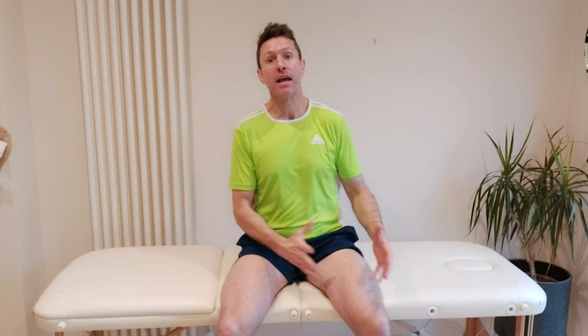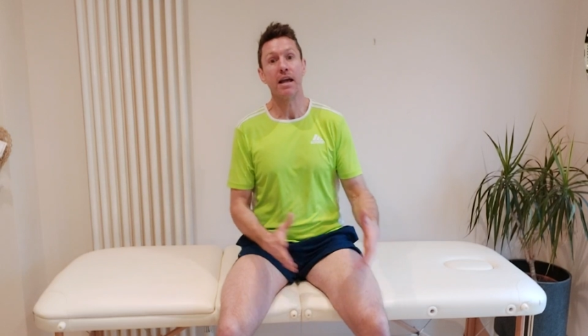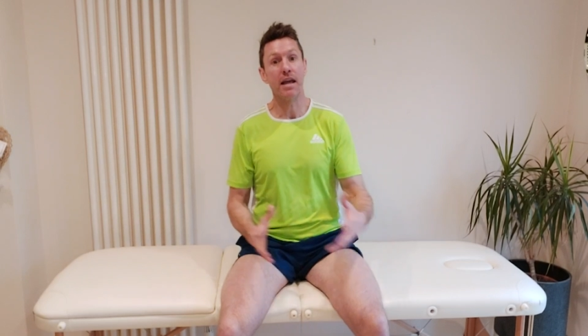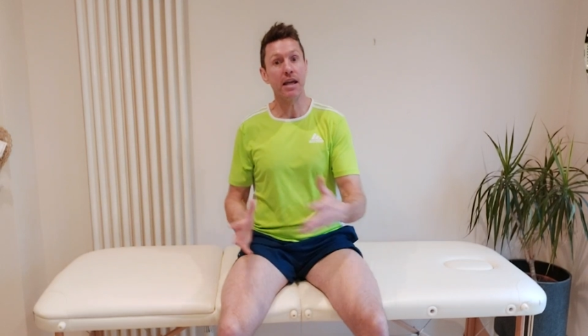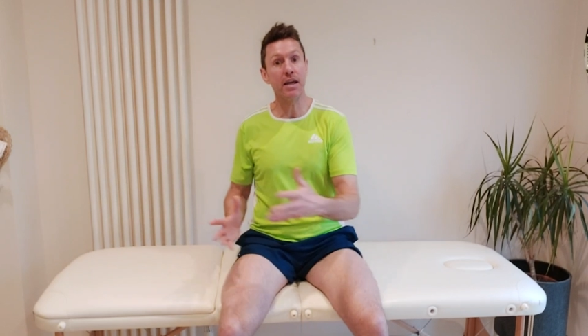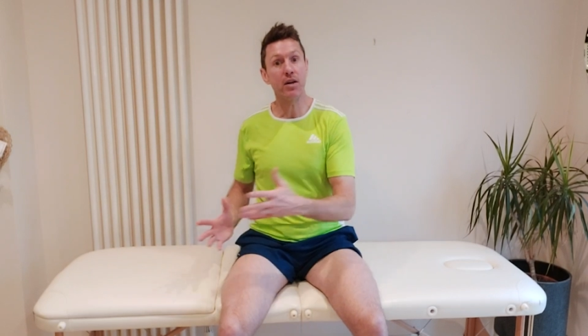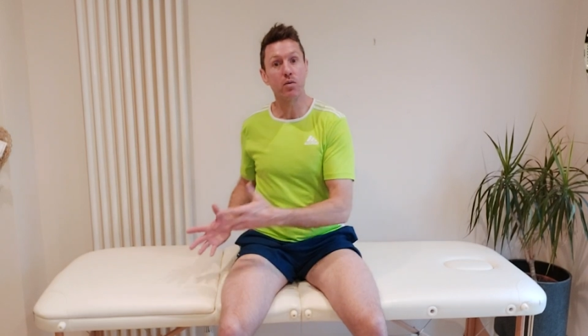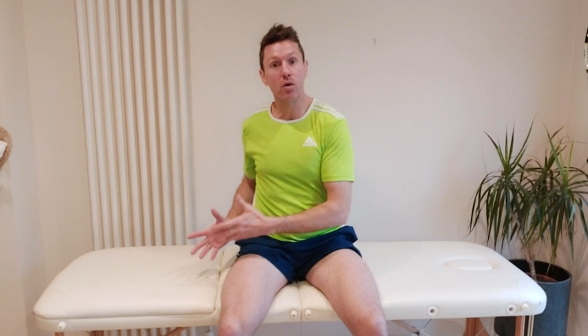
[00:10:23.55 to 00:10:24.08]

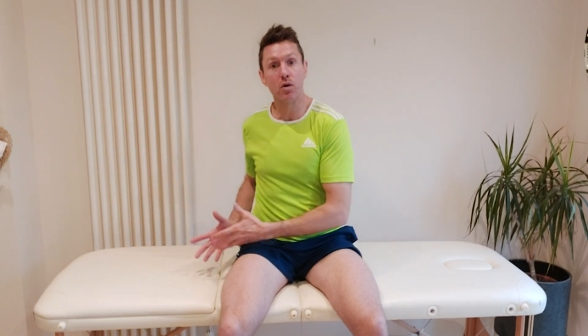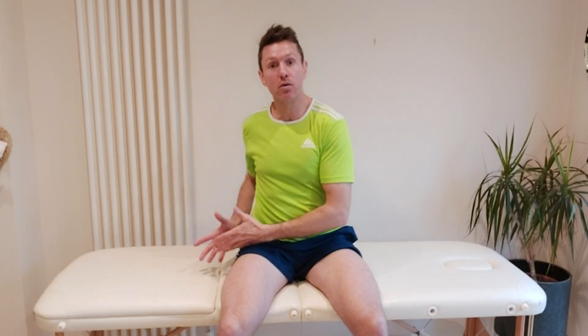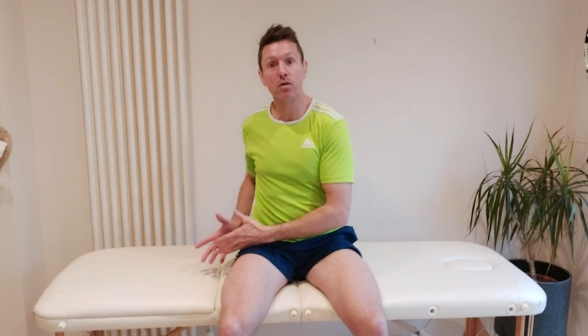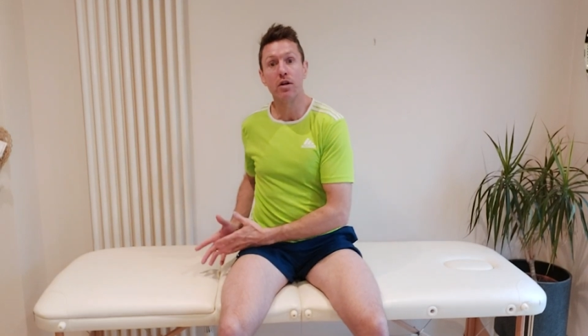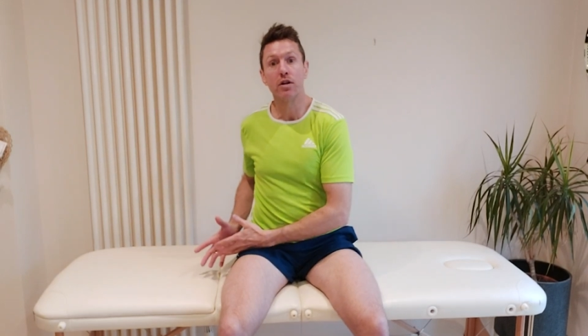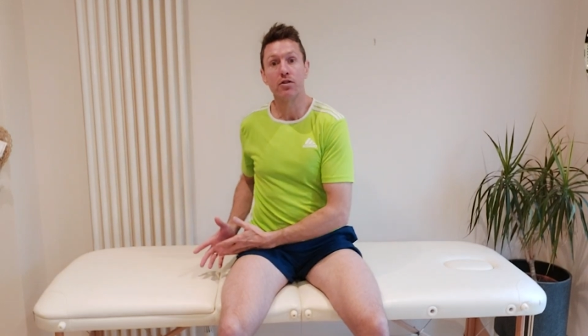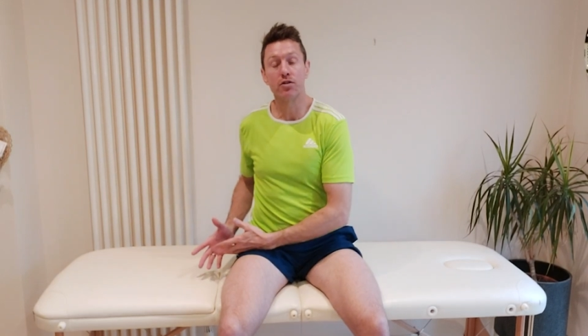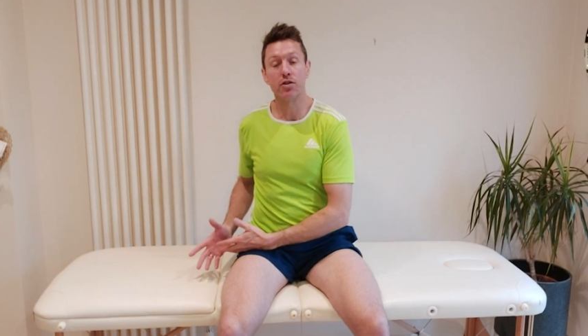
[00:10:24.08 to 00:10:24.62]

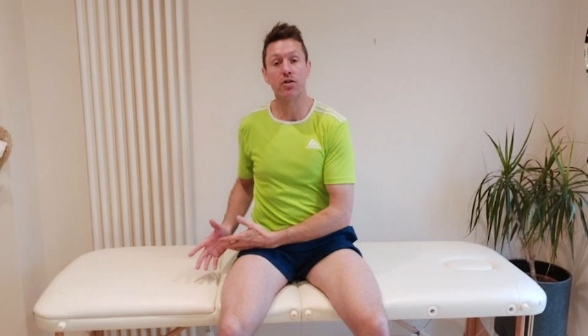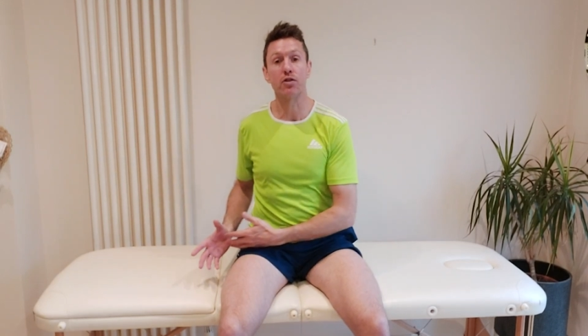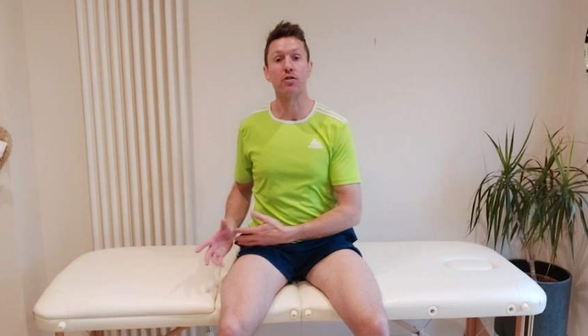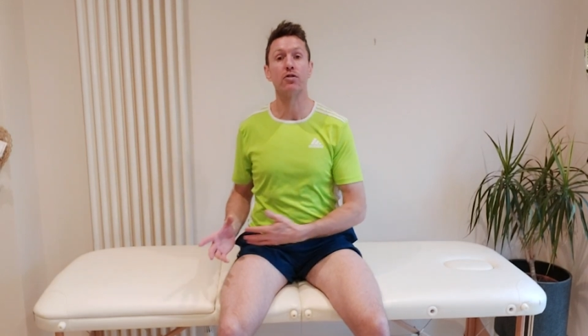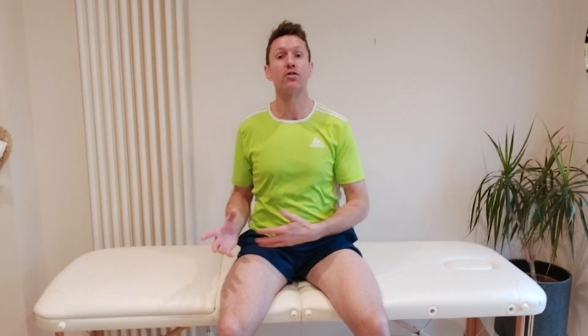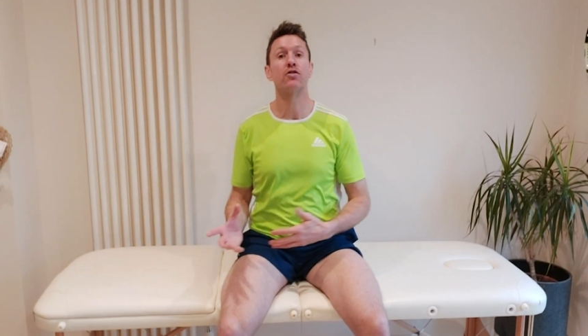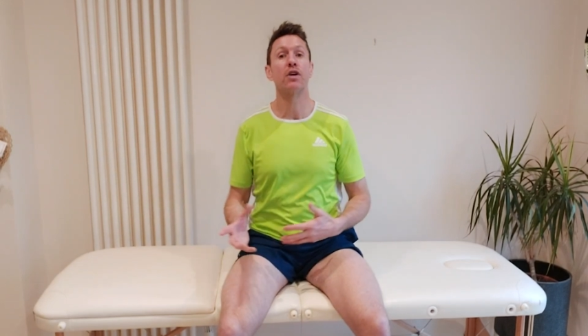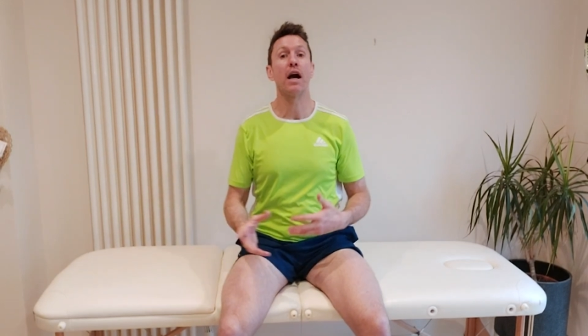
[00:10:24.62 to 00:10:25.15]
equal to the
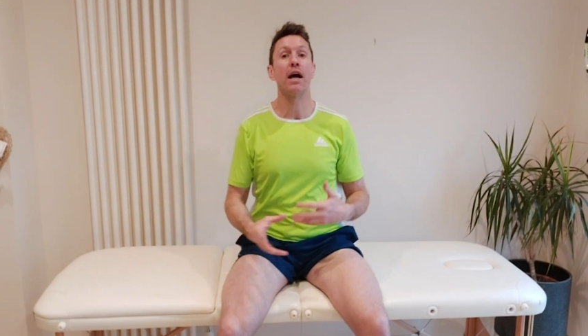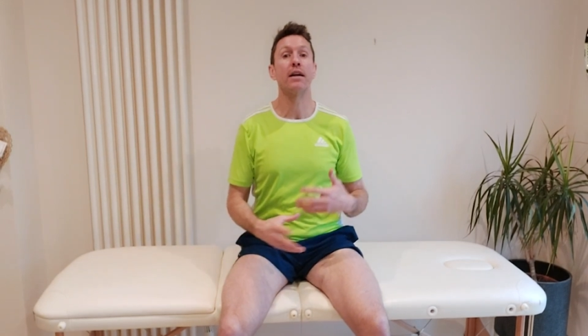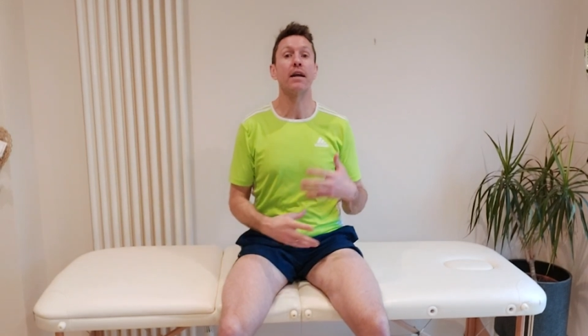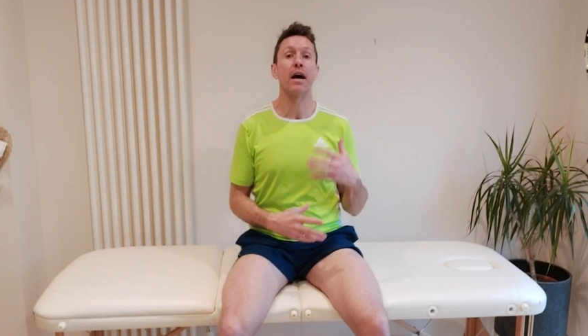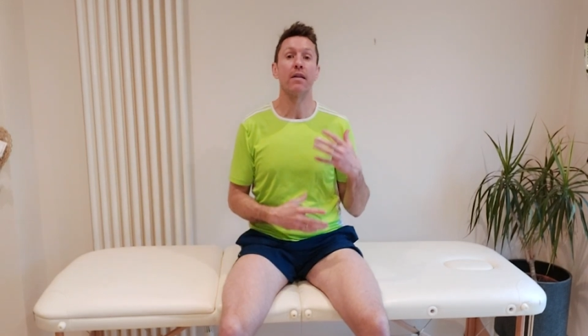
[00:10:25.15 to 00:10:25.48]
good side,